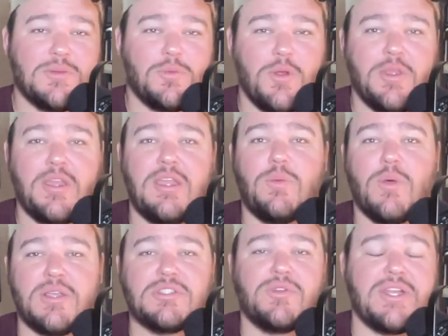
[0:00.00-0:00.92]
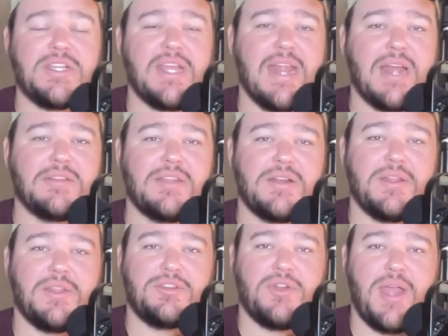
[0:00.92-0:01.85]
Really was great to get out there to
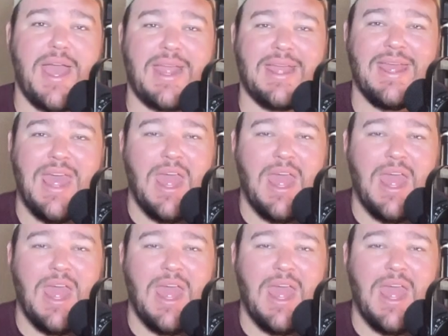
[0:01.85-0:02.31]
the track.